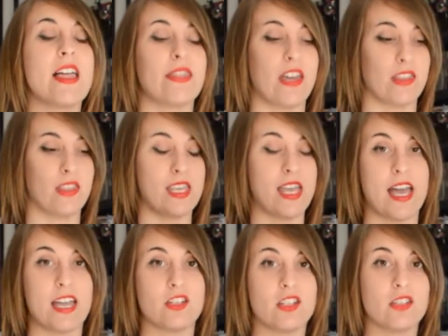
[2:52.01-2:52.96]
that the
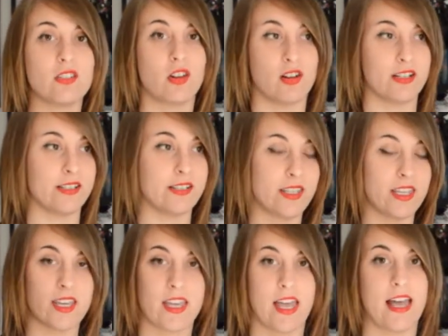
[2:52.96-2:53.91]
edges are as
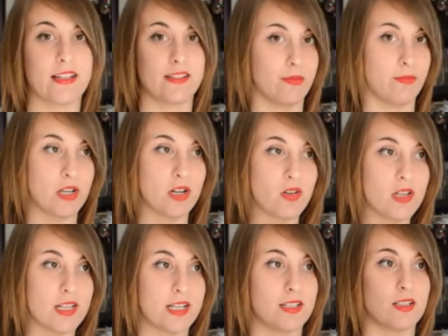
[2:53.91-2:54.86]
thick as the middle,
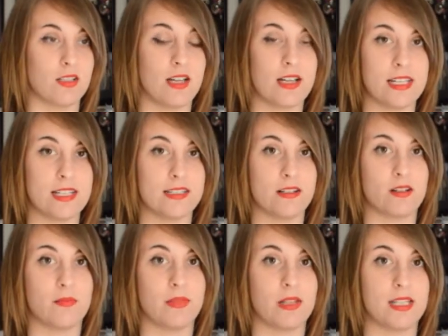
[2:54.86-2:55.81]
and it's a lot easier
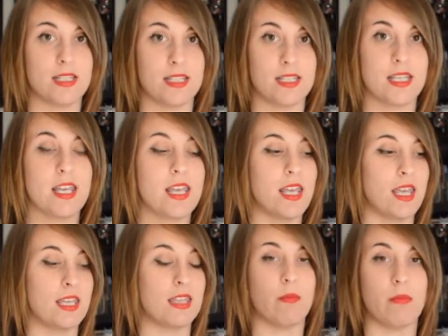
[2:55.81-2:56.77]
to place it
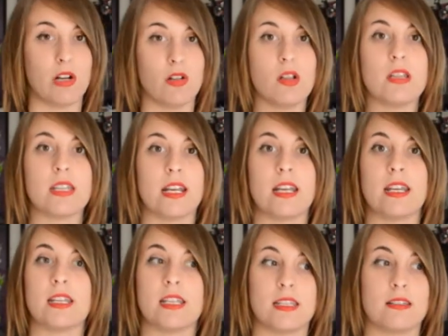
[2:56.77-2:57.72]
in the middle than
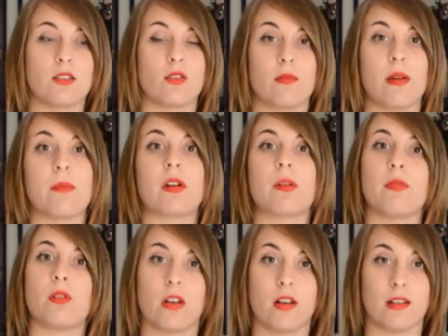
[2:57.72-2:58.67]
it is to remember to
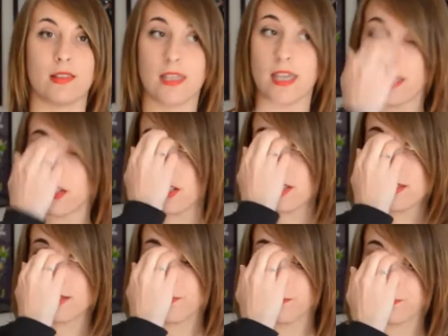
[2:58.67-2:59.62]
put it on the
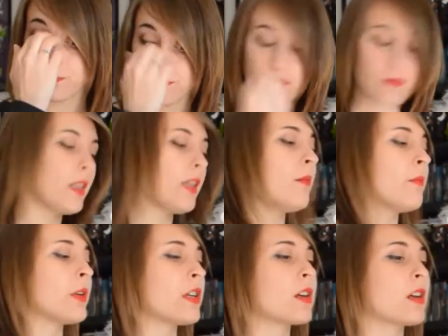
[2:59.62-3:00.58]
edges.
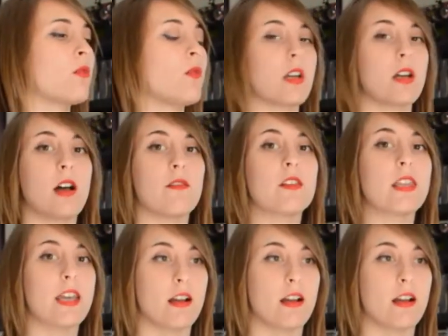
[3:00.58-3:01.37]
But you're going to want to cover the